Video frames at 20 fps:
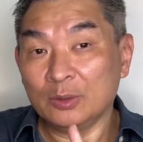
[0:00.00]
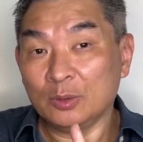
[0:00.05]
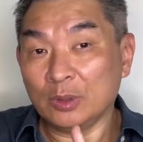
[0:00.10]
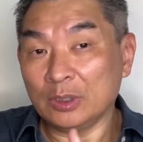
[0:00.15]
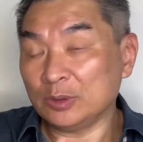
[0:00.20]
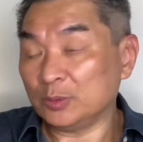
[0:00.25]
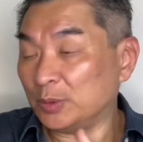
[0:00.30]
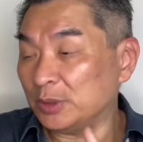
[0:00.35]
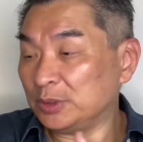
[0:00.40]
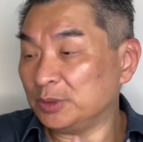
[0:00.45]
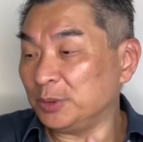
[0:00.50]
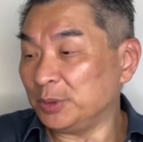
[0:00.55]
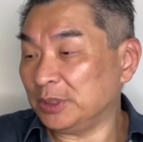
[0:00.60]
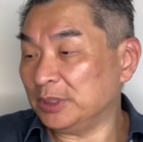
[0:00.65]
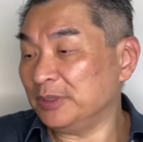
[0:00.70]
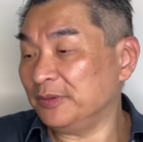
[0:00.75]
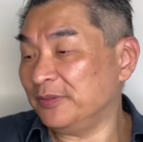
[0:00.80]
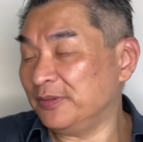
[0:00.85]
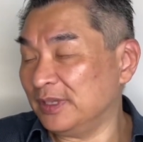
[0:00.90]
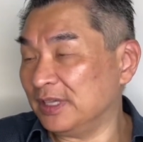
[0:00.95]

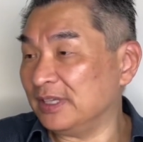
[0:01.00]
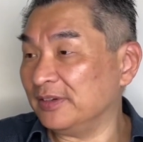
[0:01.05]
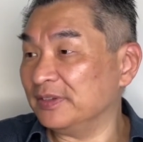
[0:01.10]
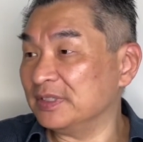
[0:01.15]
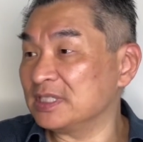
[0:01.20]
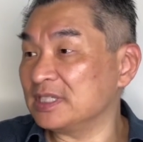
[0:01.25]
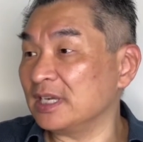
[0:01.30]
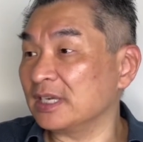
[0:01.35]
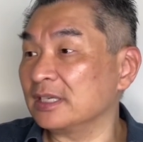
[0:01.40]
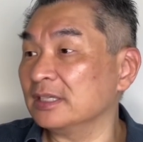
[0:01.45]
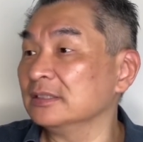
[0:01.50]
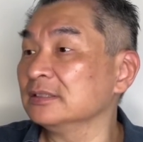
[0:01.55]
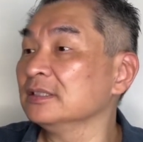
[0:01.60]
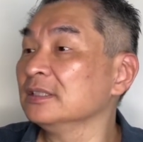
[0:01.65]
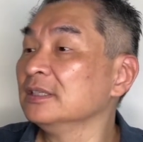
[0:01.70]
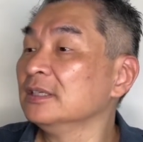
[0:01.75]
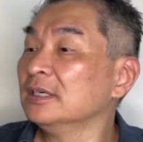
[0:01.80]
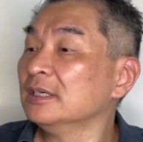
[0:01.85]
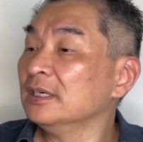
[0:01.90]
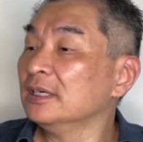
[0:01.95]
1/125th of a second.
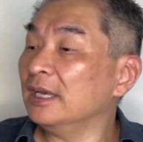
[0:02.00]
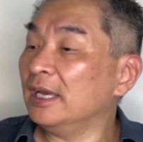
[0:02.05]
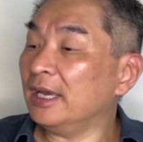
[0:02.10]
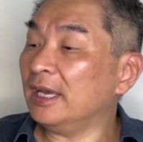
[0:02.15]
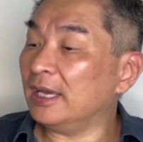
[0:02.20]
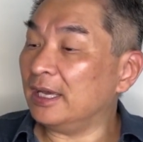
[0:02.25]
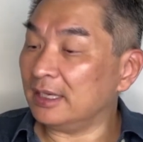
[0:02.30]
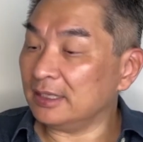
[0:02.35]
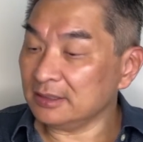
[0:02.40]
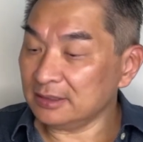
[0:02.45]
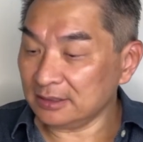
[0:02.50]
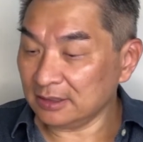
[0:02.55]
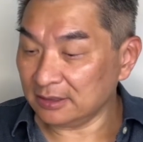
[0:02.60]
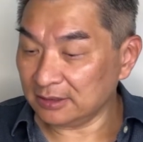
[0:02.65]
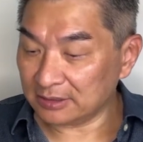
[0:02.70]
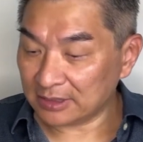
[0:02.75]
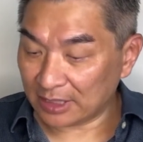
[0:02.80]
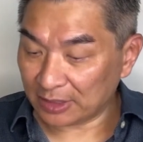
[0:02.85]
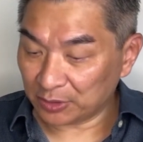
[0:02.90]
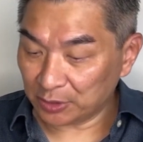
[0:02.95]
And
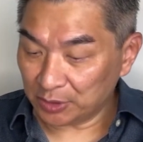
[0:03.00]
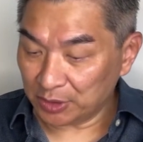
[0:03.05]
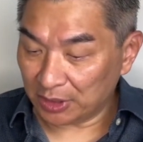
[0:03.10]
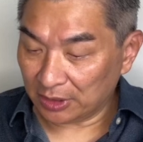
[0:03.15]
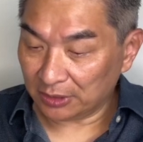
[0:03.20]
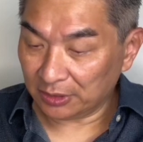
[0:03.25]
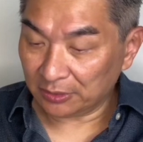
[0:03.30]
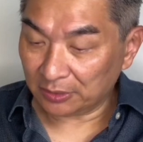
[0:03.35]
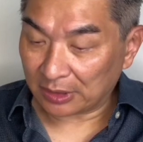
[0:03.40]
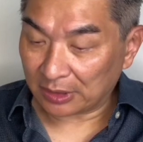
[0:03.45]
there's actually a little